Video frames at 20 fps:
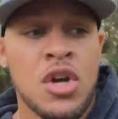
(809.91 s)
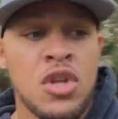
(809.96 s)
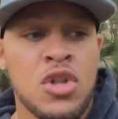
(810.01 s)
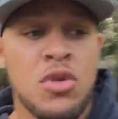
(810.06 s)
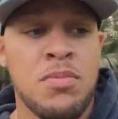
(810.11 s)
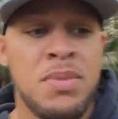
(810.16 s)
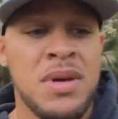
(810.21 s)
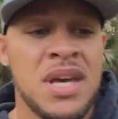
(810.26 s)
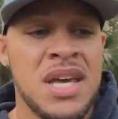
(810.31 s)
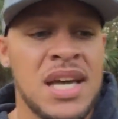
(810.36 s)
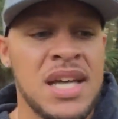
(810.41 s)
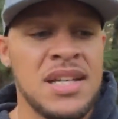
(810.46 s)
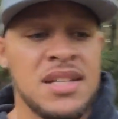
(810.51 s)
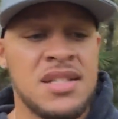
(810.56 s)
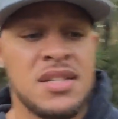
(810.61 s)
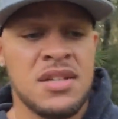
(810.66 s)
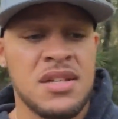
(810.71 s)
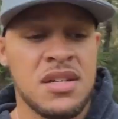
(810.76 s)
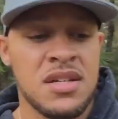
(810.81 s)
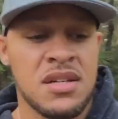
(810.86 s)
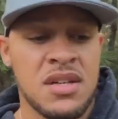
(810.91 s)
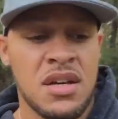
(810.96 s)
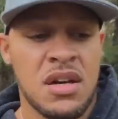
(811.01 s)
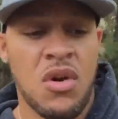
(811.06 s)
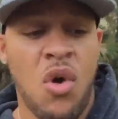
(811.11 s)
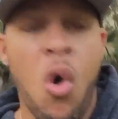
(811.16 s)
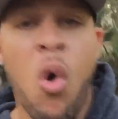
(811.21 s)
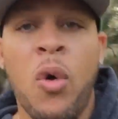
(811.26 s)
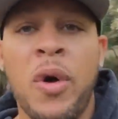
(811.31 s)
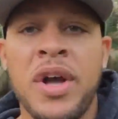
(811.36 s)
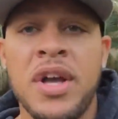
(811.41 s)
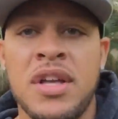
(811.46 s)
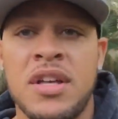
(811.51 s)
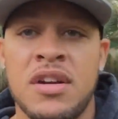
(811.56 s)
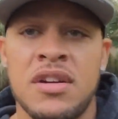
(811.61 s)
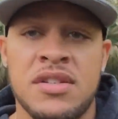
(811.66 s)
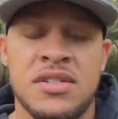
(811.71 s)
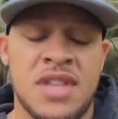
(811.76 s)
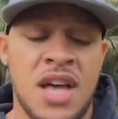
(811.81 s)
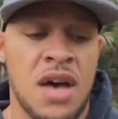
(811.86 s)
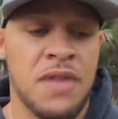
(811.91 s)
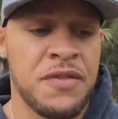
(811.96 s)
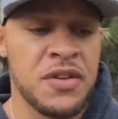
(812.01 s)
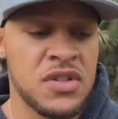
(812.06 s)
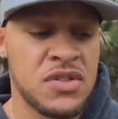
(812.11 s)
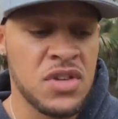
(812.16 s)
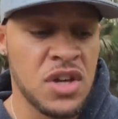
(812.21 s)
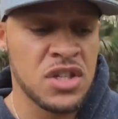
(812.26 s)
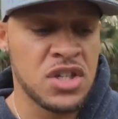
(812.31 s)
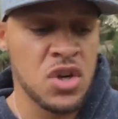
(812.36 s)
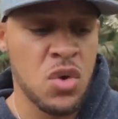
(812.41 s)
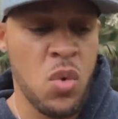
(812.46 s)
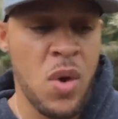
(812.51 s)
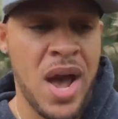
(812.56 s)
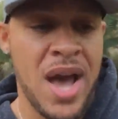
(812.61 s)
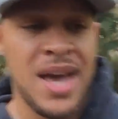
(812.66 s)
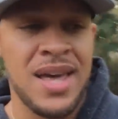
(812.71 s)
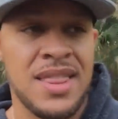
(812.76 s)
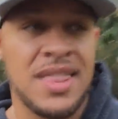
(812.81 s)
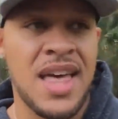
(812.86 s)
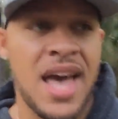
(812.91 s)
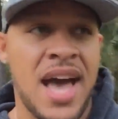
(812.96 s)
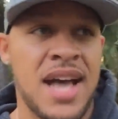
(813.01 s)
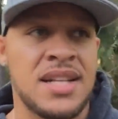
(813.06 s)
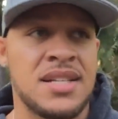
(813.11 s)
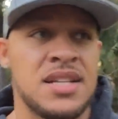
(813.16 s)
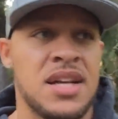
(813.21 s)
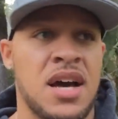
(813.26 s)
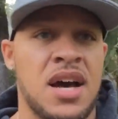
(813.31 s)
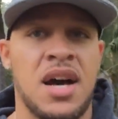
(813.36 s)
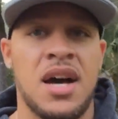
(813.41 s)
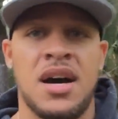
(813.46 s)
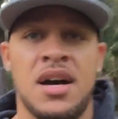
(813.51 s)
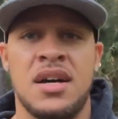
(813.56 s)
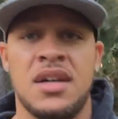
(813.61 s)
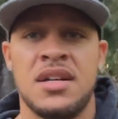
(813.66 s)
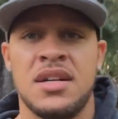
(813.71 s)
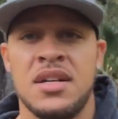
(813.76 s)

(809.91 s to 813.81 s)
you begin to orient yourself in such a way that uh,